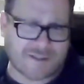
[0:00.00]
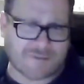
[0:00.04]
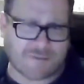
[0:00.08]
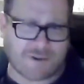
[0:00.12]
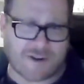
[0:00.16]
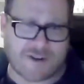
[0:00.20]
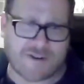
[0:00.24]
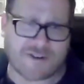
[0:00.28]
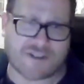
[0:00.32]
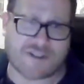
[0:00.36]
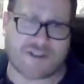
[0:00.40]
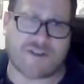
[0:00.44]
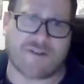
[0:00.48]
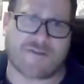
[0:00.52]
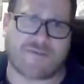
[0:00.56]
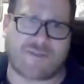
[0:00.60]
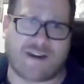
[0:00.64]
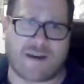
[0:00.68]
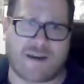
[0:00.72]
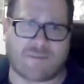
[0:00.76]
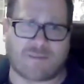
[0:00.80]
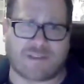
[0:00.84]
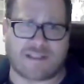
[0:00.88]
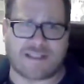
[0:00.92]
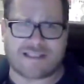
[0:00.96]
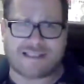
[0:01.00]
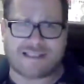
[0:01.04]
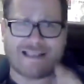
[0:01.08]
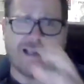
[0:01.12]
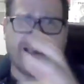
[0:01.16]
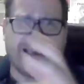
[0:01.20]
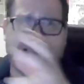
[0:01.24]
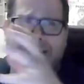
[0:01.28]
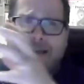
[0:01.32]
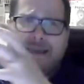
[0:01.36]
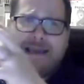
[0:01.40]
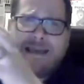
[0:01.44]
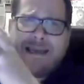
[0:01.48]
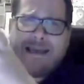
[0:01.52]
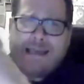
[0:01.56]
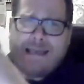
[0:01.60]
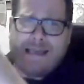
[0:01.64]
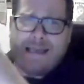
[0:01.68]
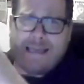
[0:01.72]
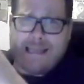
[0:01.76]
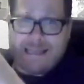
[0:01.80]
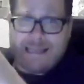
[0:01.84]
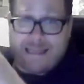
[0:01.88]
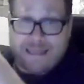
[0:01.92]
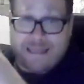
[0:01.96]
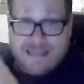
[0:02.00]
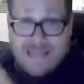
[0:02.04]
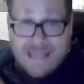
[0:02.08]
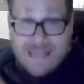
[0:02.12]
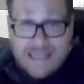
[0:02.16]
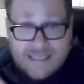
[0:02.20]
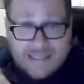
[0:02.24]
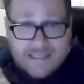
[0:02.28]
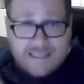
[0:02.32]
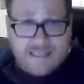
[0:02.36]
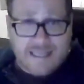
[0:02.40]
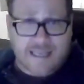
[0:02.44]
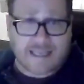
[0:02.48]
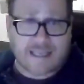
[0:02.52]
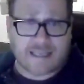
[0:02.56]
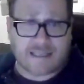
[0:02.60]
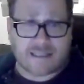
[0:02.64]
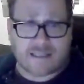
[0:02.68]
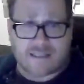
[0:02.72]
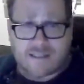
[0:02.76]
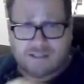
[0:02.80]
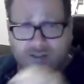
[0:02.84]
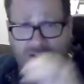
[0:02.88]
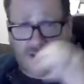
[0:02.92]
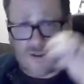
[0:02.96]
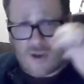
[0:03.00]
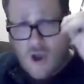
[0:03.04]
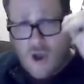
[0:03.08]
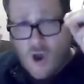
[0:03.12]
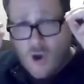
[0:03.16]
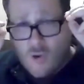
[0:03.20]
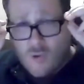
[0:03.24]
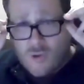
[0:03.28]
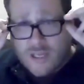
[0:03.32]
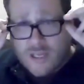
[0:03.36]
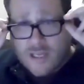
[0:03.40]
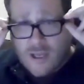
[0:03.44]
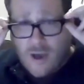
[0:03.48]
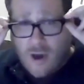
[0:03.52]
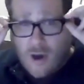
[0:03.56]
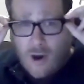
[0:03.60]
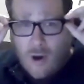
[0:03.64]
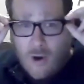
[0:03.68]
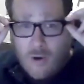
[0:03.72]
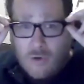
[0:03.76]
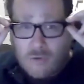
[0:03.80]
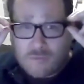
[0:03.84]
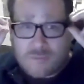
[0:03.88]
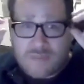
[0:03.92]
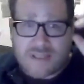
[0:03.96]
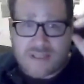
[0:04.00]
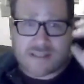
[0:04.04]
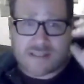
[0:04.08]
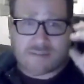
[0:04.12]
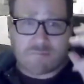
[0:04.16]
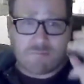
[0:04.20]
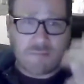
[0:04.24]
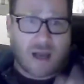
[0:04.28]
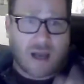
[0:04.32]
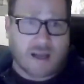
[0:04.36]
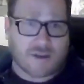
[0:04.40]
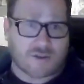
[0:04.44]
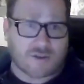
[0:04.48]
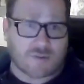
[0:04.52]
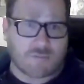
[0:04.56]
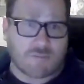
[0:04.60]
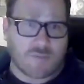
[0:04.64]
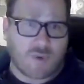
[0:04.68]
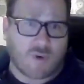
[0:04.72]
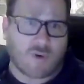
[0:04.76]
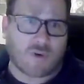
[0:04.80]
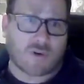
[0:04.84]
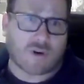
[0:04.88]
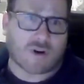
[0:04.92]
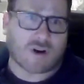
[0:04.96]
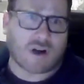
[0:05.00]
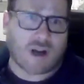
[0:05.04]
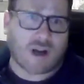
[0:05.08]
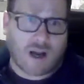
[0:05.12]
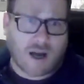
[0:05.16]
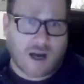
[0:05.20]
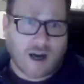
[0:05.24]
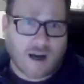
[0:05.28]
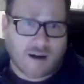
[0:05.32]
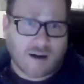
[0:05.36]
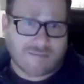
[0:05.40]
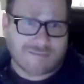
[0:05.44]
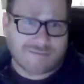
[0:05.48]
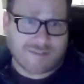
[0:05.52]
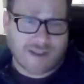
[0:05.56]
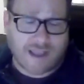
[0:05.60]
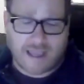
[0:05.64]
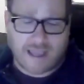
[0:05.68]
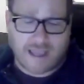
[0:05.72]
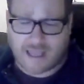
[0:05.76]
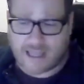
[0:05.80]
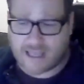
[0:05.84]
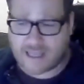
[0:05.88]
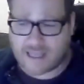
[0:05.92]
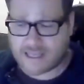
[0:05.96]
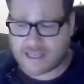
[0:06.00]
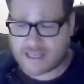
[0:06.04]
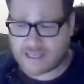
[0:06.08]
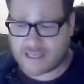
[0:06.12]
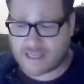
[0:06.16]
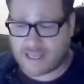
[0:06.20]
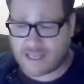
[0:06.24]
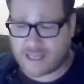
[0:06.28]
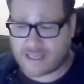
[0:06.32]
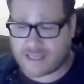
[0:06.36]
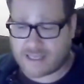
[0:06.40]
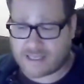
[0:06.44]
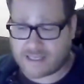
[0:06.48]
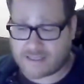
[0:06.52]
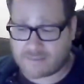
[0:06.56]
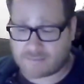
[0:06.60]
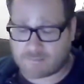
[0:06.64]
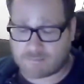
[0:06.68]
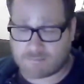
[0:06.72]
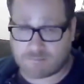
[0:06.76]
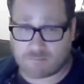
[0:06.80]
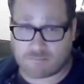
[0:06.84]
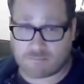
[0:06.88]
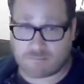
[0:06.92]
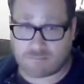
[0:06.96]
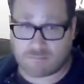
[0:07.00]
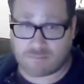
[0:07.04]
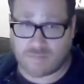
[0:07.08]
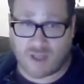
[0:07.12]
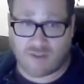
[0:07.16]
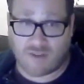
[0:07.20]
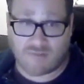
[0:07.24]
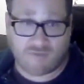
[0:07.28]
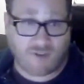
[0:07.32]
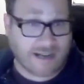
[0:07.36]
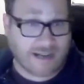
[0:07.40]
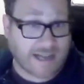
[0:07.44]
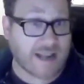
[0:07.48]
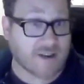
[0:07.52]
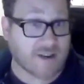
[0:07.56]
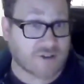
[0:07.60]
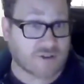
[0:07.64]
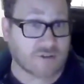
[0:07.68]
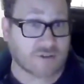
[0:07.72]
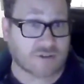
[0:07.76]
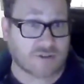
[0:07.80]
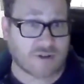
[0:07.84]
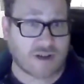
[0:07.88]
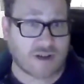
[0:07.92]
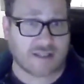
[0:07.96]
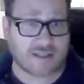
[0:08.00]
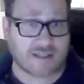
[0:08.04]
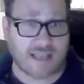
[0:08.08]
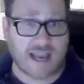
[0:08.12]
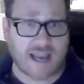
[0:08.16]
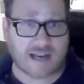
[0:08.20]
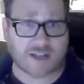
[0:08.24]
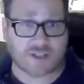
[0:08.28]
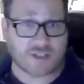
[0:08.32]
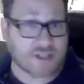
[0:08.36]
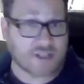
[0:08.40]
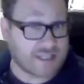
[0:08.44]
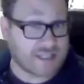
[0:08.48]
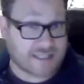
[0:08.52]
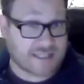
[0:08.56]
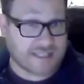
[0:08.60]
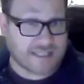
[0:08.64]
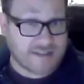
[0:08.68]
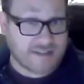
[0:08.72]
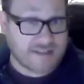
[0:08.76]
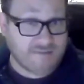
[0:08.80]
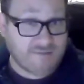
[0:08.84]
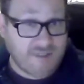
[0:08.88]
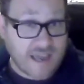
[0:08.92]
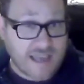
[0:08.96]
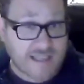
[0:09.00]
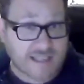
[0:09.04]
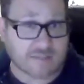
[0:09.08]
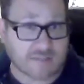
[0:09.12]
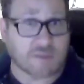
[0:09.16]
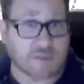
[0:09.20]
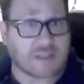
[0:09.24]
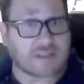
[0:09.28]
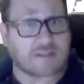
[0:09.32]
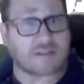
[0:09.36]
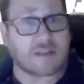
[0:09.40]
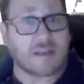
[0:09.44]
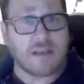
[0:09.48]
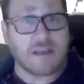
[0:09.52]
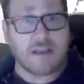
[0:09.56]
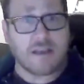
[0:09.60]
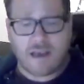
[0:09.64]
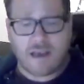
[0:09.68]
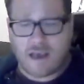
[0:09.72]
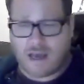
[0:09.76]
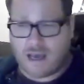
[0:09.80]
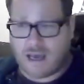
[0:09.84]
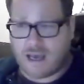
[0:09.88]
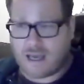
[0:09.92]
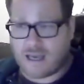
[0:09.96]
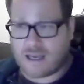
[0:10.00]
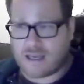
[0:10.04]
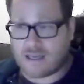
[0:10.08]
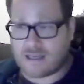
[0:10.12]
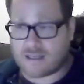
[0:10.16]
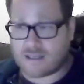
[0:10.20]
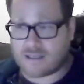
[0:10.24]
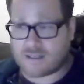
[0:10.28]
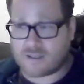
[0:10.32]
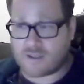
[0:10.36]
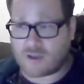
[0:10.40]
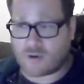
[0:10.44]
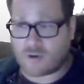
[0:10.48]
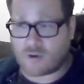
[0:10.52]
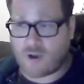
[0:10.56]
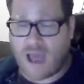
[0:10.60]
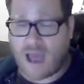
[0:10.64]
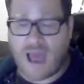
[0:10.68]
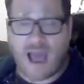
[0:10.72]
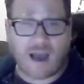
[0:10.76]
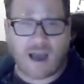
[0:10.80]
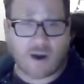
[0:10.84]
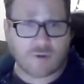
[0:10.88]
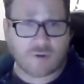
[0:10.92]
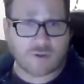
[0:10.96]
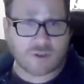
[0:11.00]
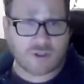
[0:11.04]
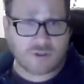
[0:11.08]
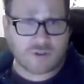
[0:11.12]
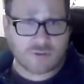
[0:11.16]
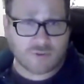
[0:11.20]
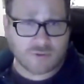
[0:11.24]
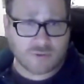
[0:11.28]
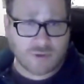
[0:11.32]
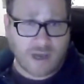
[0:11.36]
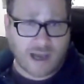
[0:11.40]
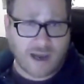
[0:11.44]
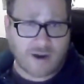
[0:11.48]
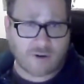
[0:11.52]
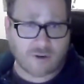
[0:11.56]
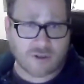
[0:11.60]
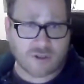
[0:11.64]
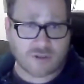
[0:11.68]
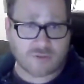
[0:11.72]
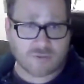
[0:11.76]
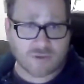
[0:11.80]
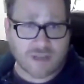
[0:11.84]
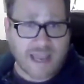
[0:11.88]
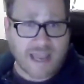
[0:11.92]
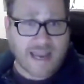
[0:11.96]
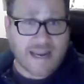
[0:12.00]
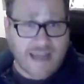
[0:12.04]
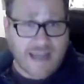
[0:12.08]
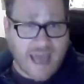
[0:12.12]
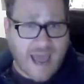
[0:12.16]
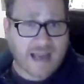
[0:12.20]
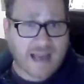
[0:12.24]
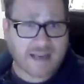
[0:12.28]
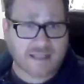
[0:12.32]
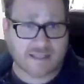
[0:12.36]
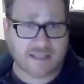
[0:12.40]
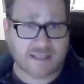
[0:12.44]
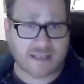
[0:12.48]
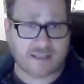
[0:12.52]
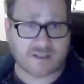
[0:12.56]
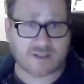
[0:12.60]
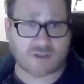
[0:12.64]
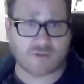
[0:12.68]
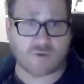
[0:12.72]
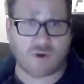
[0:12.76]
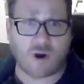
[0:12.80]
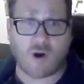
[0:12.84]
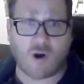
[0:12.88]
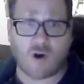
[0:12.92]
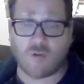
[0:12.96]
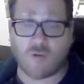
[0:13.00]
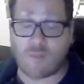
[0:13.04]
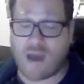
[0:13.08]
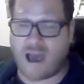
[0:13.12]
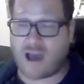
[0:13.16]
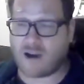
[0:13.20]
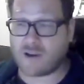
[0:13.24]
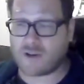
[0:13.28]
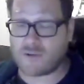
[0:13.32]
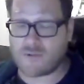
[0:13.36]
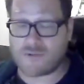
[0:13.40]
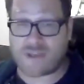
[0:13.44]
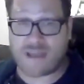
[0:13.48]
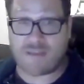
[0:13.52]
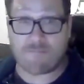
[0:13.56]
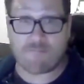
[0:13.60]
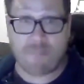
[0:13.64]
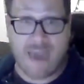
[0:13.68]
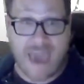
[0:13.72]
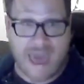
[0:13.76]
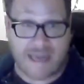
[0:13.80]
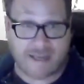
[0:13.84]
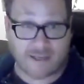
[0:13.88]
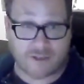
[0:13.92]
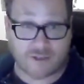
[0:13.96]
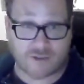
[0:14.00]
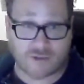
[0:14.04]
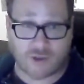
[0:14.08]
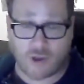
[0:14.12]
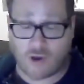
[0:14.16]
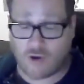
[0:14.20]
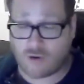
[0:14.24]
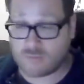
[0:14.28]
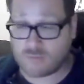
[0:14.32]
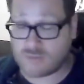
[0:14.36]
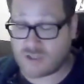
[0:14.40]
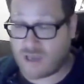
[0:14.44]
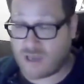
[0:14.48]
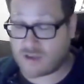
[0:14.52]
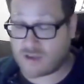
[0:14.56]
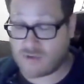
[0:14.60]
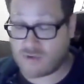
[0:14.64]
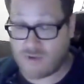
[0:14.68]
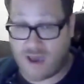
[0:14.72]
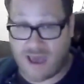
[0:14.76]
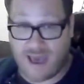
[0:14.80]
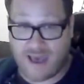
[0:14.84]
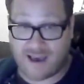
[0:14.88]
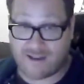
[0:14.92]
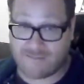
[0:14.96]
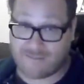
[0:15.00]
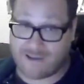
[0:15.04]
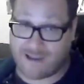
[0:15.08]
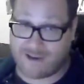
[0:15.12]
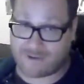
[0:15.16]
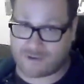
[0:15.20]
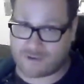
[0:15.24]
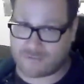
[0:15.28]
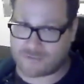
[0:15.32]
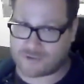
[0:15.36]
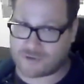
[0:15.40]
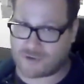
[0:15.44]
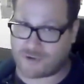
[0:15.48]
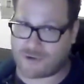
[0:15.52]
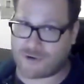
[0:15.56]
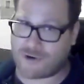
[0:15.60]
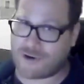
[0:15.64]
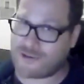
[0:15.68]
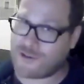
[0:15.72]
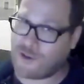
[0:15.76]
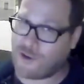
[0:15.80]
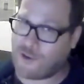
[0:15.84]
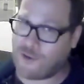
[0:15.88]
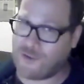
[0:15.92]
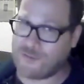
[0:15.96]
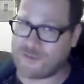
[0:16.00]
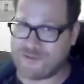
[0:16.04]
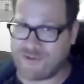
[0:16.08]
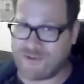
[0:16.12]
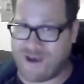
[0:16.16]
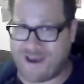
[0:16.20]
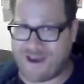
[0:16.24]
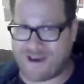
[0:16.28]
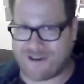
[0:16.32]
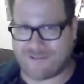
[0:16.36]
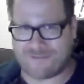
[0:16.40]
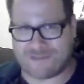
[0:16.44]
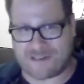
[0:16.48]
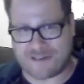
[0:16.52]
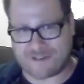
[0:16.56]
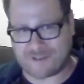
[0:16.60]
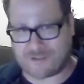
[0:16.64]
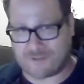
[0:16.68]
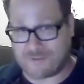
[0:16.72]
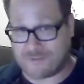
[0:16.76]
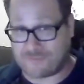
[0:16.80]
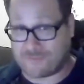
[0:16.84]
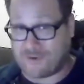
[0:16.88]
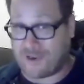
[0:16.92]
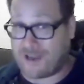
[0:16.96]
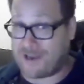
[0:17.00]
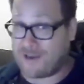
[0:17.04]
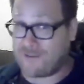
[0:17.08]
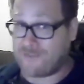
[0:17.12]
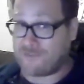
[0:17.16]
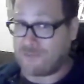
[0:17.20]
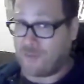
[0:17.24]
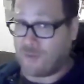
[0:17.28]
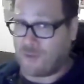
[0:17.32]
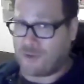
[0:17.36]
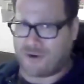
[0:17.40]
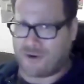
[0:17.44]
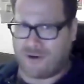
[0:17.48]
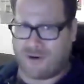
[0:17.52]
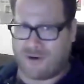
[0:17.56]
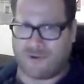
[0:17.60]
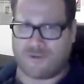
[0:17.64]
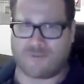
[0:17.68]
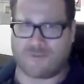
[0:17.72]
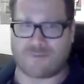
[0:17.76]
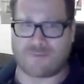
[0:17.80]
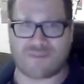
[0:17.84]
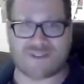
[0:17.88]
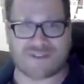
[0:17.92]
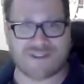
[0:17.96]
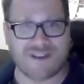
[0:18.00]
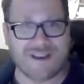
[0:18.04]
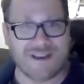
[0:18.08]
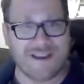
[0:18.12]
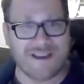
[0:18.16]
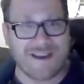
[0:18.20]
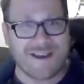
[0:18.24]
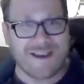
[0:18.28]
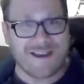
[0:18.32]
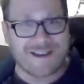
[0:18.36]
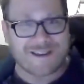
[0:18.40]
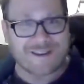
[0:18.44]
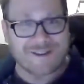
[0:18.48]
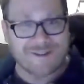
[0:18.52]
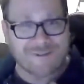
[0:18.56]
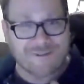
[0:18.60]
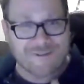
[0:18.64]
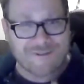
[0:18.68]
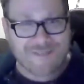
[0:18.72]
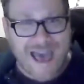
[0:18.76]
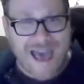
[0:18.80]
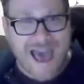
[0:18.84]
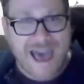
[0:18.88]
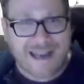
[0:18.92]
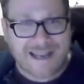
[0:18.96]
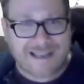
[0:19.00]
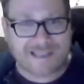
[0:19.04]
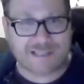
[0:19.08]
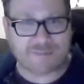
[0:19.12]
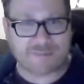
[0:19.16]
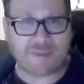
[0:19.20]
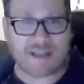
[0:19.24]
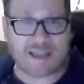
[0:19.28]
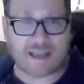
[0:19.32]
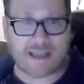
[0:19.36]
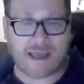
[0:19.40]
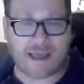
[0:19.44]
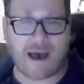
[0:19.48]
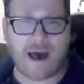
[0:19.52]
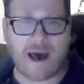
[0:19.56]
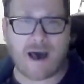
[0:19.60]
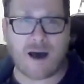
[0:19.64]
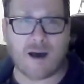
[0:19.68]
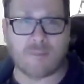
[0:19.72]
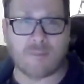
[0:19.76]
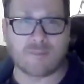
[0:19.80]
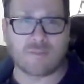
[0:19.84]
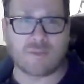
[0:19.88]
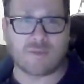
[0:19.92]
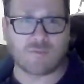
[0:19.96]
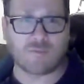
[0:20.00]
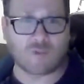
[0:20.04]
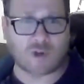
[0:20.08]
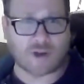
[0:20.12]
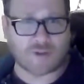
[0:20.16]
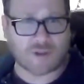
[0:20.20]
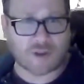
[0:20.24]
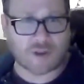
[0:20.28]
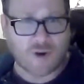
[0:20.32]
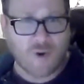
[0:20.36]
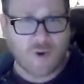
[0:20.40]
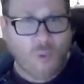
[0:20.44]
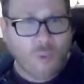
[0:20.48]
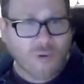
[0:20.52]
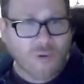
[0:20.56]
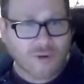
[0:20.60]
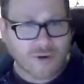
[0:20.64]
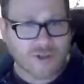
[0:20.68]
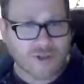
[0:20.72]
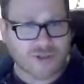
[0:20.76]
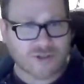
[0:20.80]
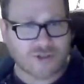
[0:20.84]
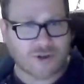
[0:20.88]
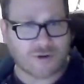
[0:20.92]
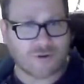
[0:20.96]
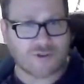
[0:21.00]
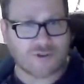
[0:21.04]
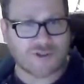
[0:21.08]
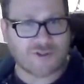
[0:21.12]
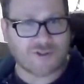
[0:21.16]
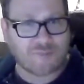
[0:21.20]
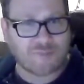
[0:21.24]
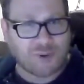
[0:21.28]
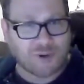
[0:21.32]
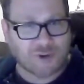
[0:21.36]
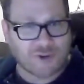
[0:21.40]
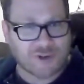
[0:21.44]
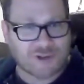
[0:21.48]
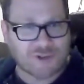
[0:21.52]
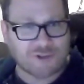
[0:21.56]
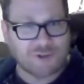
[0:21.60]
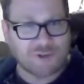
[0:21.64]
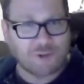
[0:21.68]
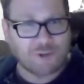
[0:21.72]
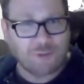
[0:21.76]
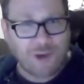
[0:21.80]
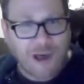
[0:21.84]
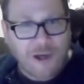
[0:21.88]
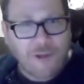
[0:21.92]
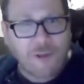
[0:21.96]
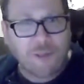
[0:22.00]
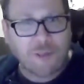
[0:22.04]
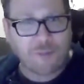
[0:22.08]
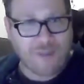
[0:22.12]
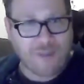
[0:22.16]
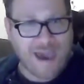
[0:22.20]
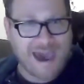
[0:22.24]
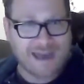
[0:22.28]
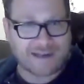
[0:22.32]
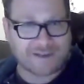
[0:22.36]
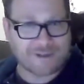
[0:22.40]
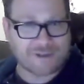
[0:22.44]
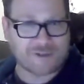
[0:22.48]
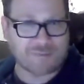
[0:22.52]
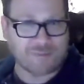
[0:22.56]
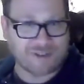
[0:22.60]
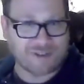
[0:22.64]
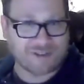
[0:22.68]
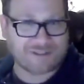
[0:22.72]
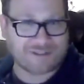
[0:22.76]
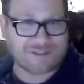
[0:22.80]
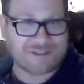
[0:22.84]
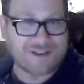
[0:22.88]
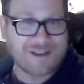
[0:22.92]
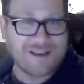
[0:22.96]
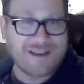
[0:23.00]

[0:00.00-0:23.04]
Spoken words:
is where you see your families. These days, owning a home is much more of a financial transaction. It's an investment. How you gain access to a home, how you then manage the home you have, how you turn the home you have into 5 more homes, that has become one of the cornerstones of personal wealth management.